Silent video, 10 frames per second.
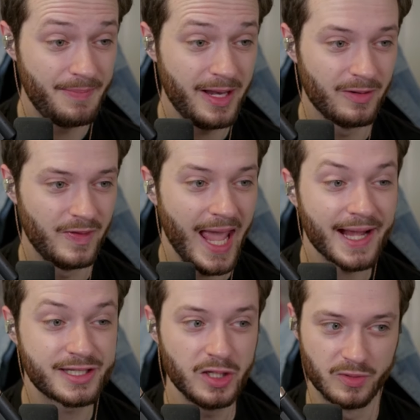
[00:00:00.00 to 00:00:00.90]
better. The
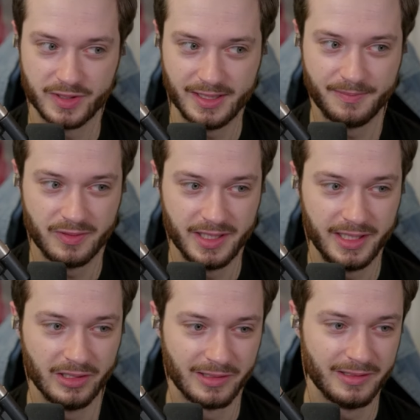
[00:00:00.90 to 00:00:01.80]
Exos in
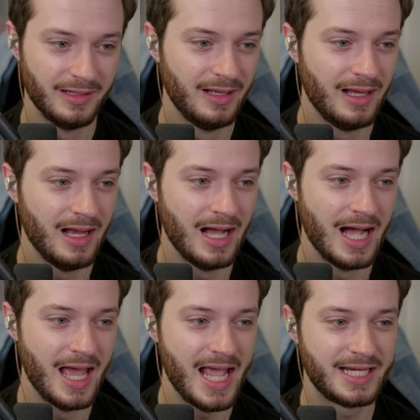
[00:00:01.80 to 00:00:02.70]
particular.
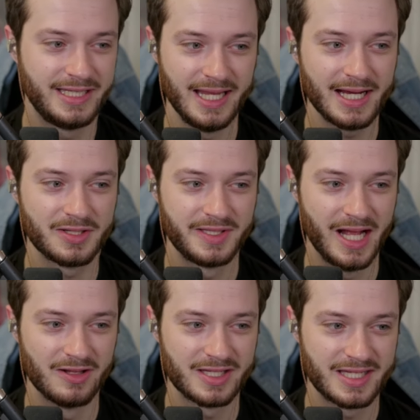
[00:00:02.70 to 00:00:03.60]
Uh, actually, Exo
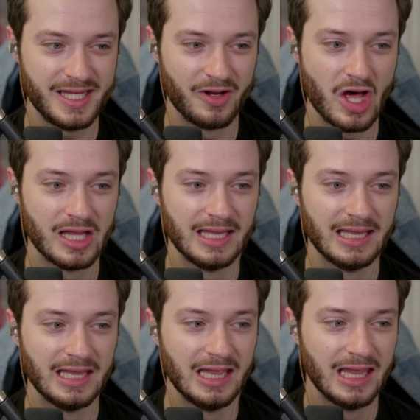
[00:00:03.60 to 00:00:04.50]
sounds sound a
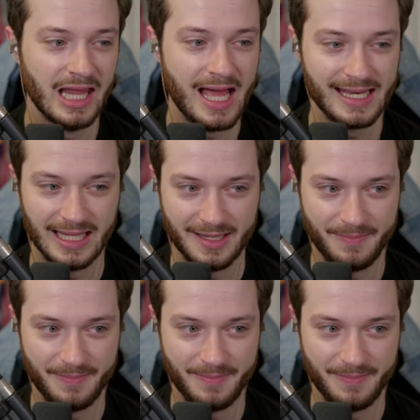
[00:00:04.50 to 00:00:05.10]
lot, lot